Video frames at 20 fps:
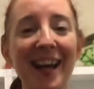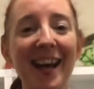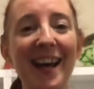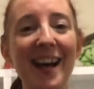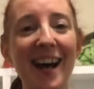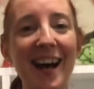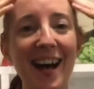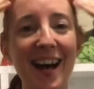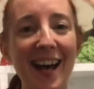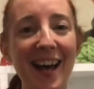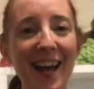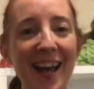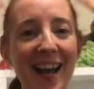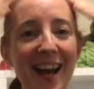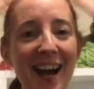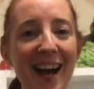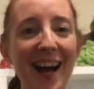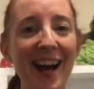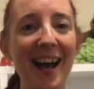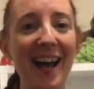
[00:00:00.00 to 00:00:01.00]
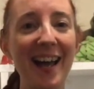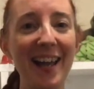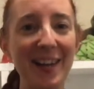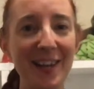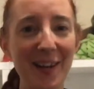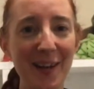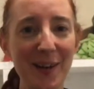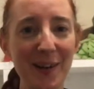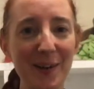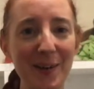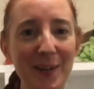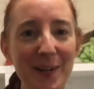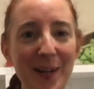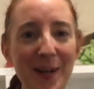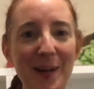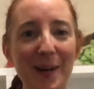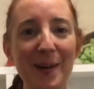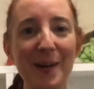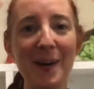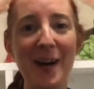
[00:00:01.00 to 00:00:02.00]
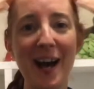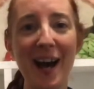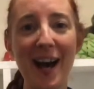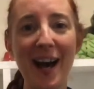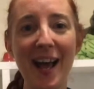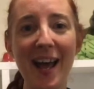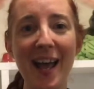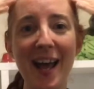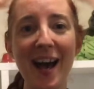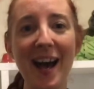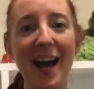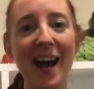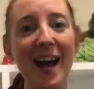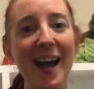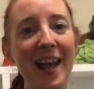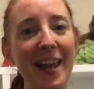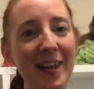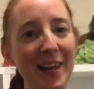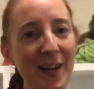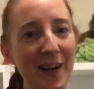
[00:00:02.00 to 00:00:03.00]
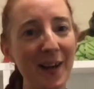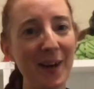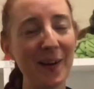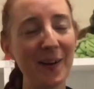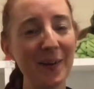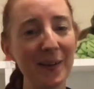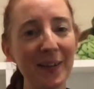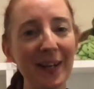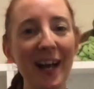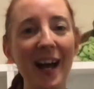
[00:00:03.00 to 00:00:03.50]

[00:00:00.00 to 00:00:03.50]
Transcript: High, high, low, low, high, high, low.